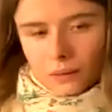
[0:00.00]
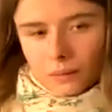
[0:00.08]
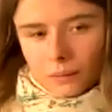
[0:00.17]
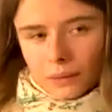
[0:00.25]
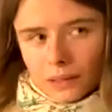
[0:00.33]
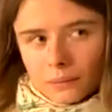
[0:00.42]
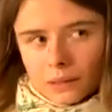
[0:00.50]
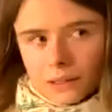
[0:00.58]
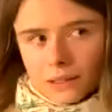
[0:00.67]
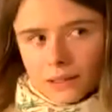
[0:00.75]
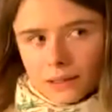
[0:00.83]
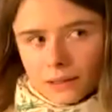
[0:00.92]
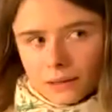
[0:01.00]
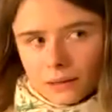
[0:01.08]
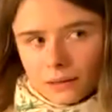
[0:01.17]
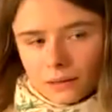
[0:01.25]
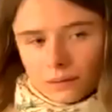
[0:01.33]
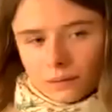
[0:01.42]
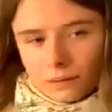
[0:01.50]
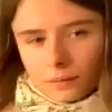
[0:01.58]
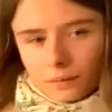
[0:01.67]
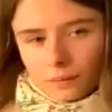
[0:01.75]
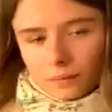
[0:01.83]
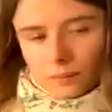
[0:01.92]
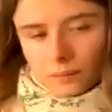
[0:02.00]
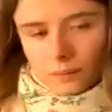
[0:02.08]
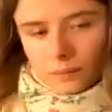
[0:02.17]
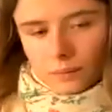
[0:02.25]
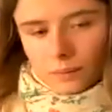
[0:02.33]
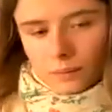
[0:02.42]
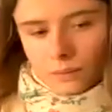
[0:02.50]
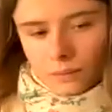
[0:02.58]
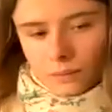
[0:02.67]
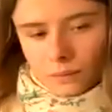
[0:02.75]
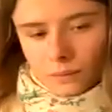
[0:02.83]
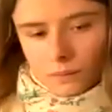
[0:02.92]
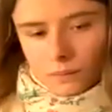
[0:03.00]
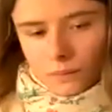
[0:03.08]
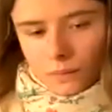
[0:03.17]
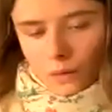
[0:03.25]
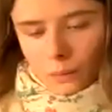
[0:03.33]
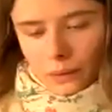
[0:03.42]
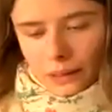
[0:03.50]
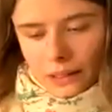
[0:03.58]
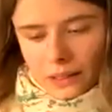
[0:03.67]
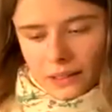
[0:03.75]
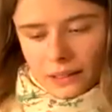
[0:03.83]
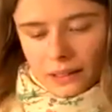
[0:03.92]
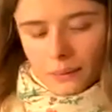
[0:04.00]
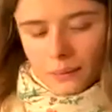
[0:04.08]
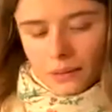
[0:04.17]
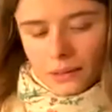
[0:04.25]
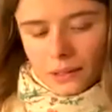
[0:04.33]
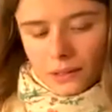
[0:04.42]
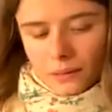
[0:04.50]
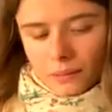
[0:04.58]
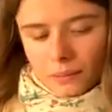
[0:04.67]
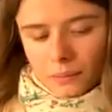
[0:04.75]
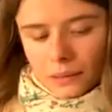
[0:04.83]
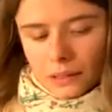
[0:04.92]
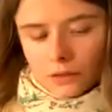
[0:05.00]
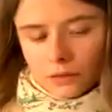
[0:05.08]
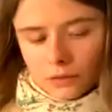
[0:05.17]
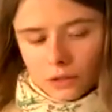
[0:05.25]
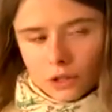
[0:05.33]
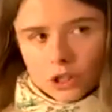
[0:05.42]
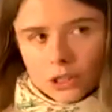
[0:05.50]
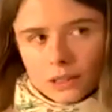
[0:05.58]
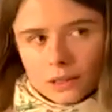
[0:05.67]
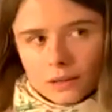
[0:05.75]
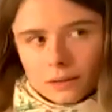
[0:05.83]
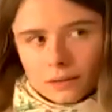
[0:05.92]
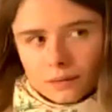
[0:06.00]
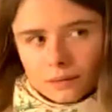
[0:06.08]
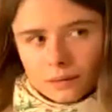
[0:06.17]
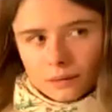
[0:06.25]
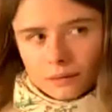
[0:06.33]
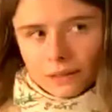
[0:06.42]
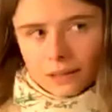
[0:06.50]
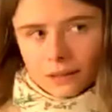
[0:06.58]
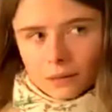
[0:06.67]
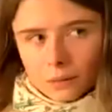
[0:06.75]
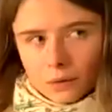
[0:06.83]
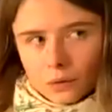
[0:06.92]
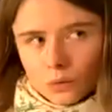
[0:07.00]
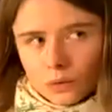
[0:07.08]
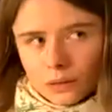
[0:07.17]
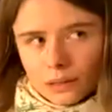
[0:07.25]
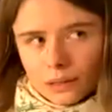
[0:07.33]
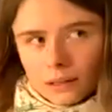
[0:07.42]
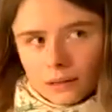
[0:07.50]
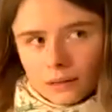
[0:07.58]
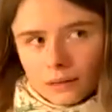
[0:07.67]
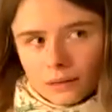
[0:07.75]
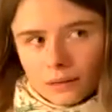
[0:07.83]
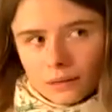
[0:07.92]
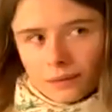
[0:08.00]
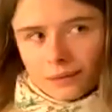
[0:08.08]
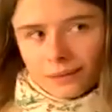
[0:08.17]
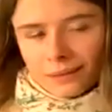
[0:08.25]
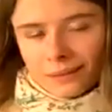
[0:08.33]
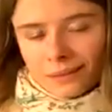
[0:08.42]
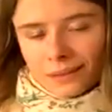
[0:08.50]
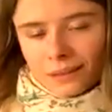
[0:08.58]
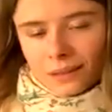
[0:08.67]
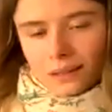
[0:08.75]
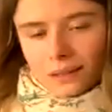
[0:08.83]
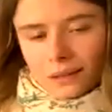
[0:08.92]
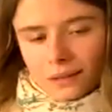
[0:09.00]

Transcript: And that you can say several times. And you can simply imagine this picture that you're feeling well.